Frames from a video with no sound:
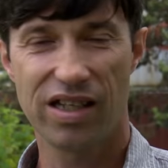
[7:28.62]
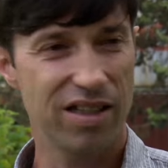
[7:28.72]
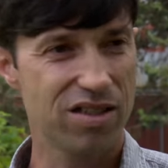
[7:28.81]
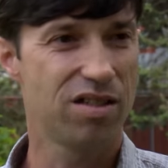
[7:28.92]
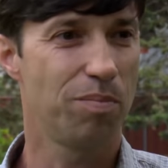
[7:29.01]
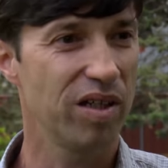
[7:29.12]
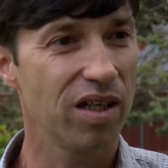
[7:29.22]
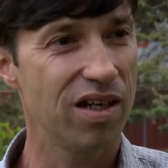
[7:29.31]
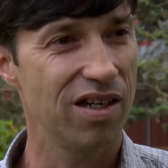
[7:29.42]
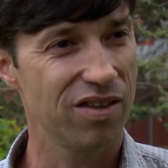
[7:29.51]
get
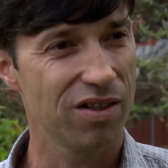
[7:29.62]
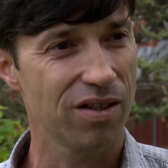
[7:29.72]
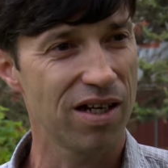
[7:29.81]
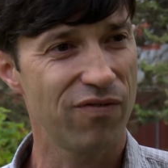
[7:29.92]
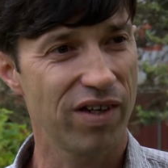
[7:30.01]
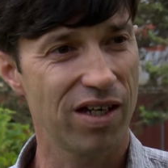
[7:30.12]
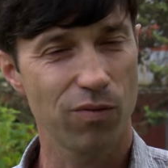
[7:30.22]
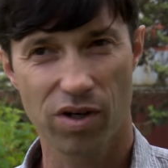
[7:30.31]
stability in their life again.